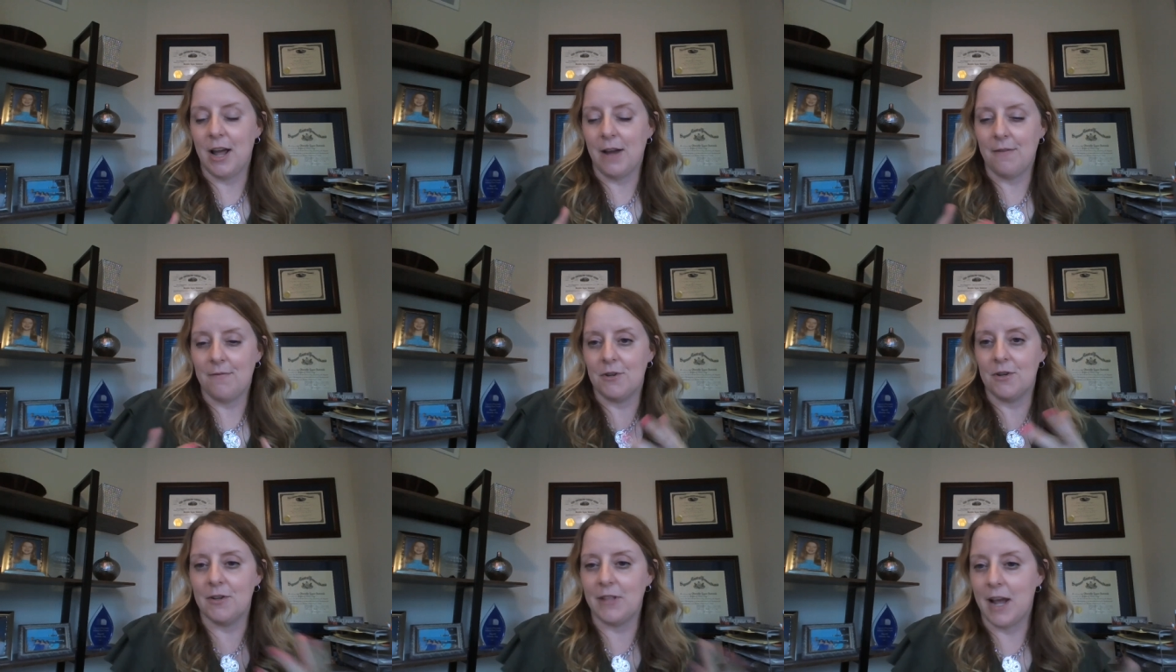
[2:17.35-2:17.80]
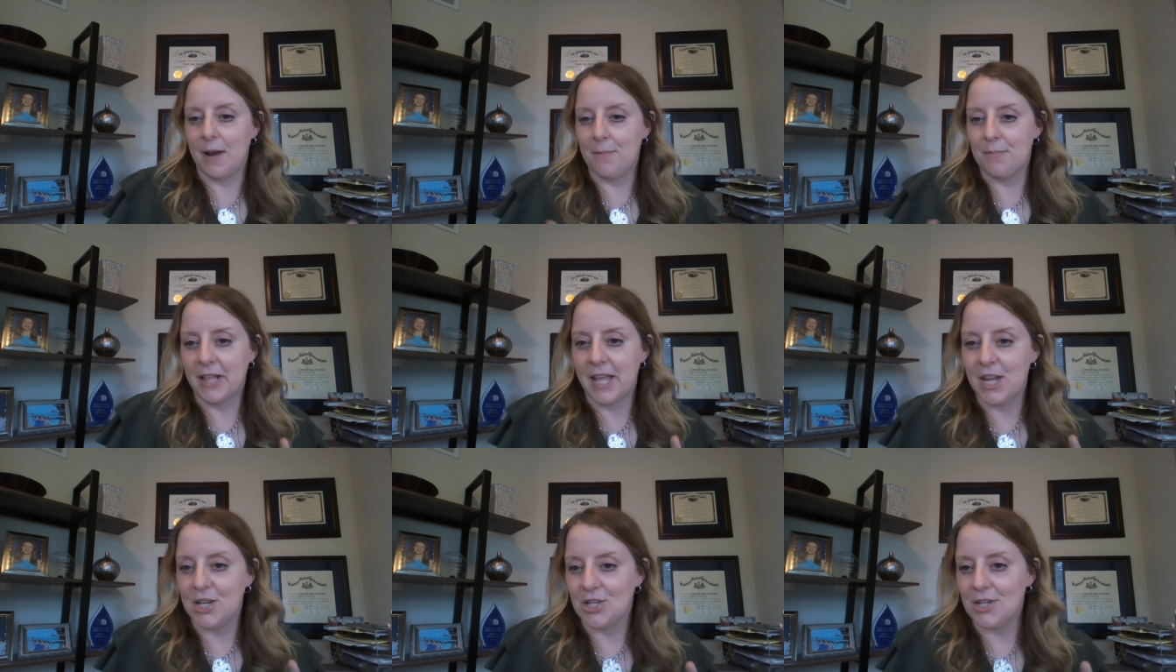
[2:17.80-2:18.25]
after the
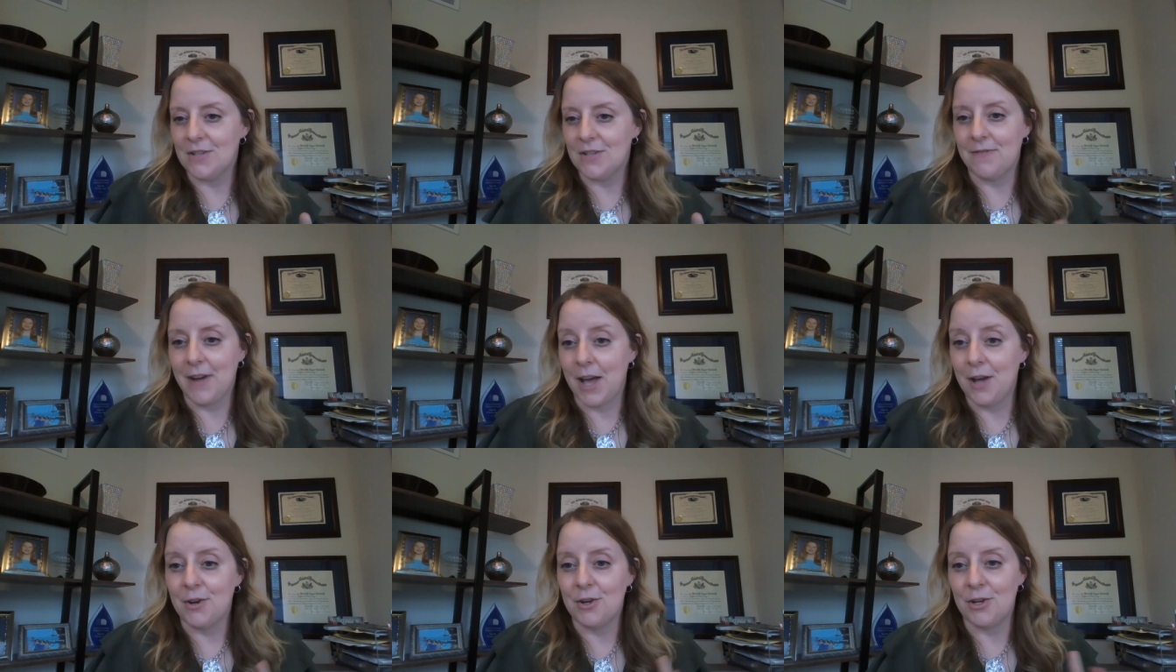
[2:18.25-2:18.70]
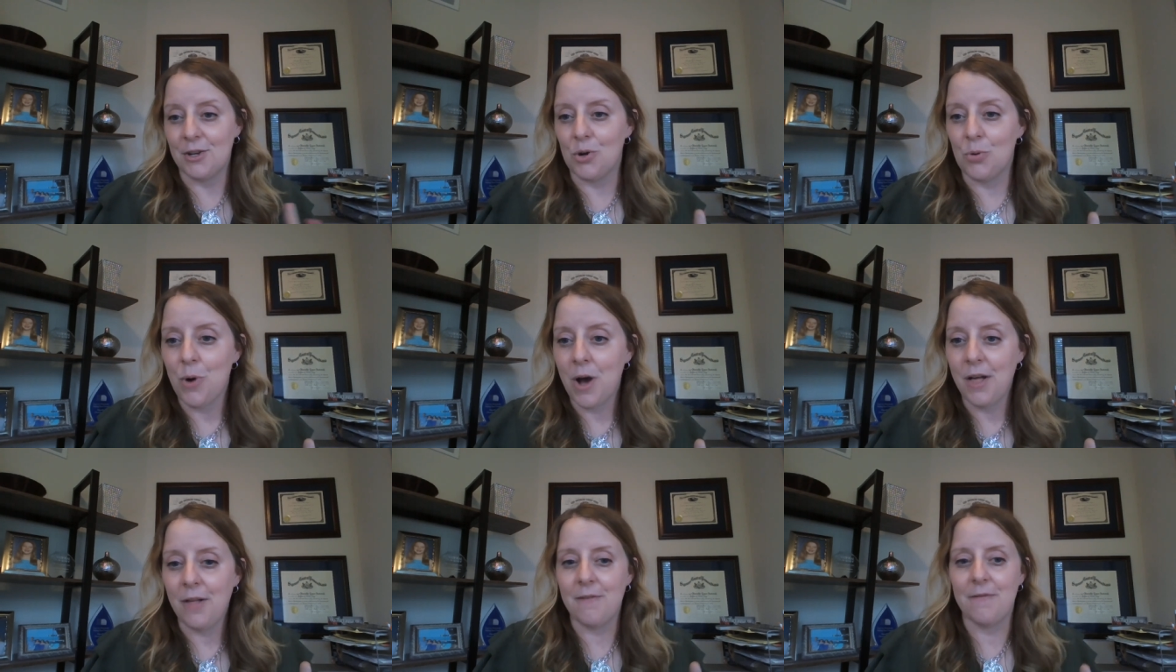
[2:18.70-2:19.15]
application's filed and you're
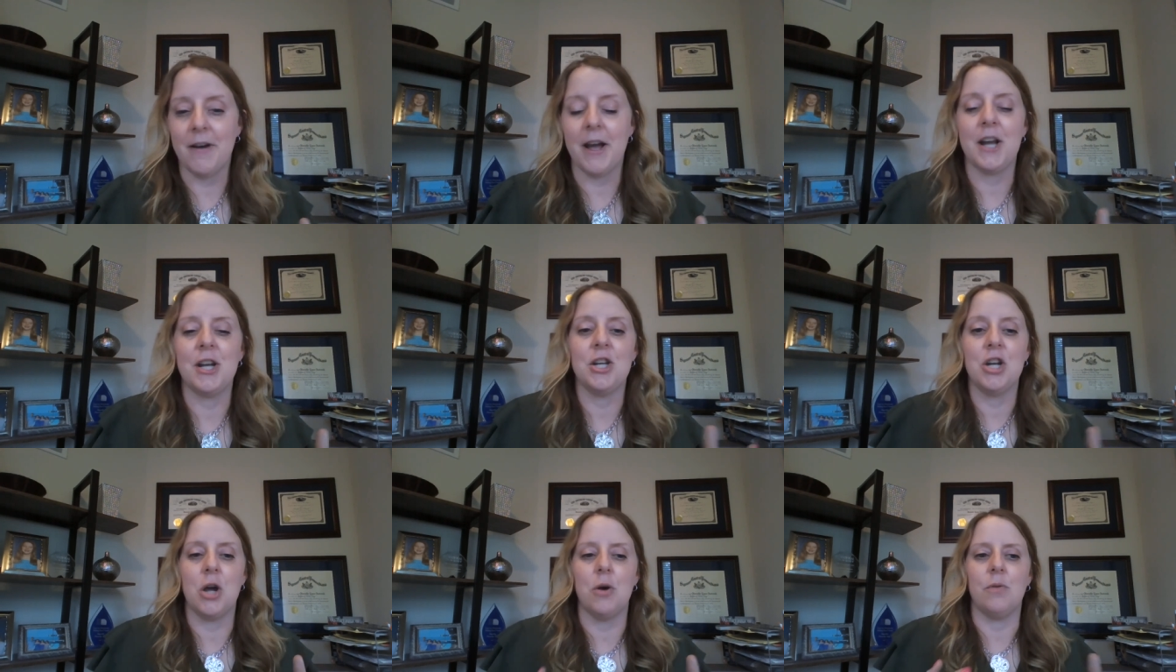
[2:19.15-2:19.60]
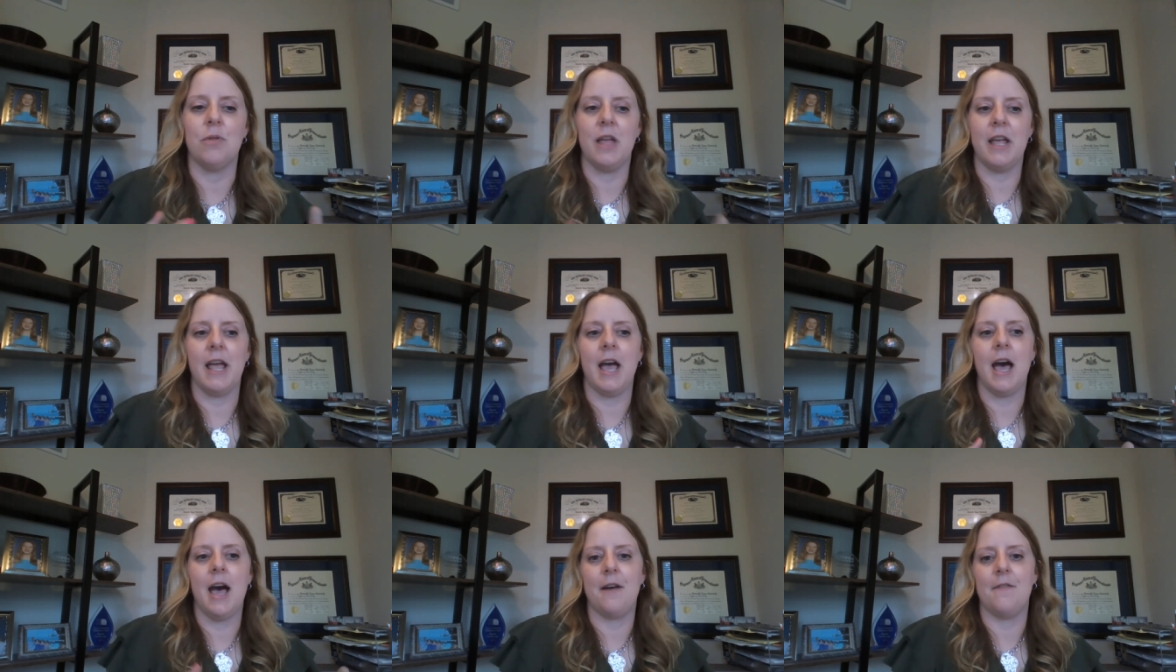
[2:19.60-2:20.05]
qualified. No,
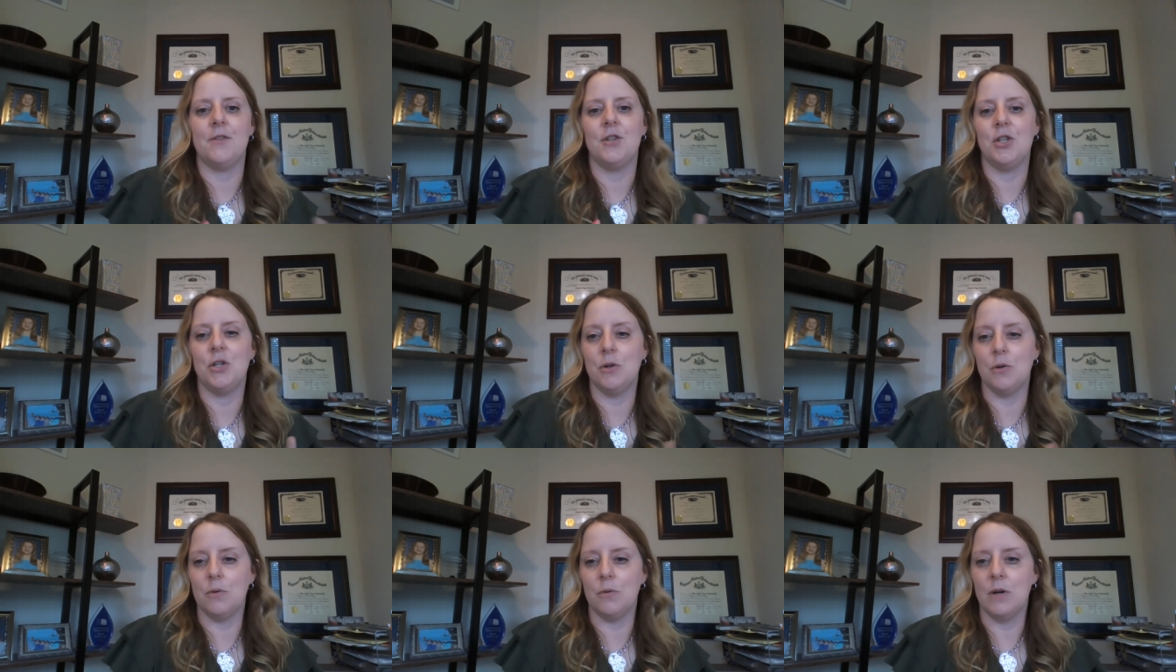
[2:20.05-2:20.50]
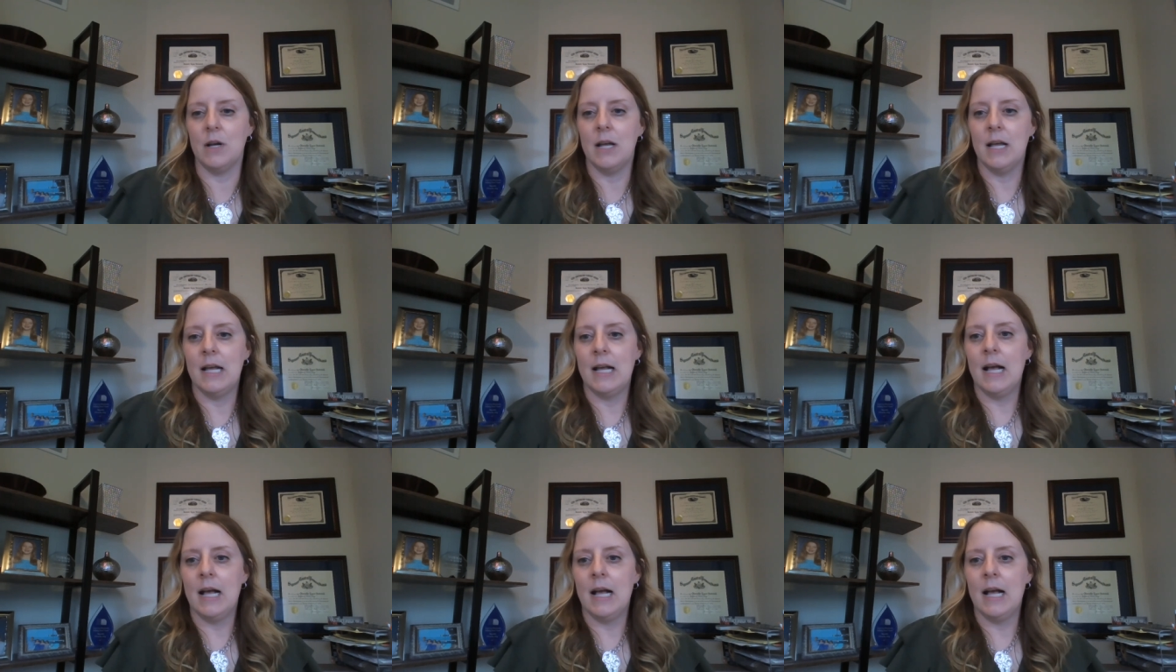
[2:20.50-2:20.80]
they have to.